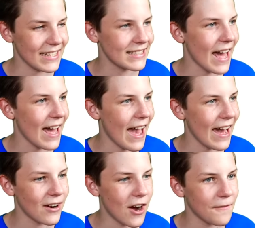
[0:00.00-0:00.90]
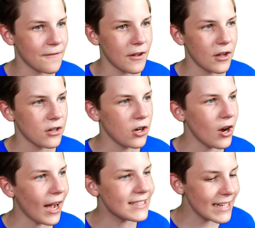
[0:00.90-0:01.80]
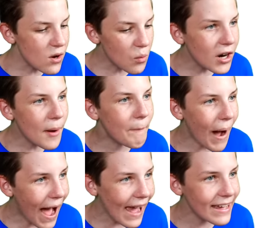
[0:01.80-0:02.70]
X that ad off. No, I didn't want to buy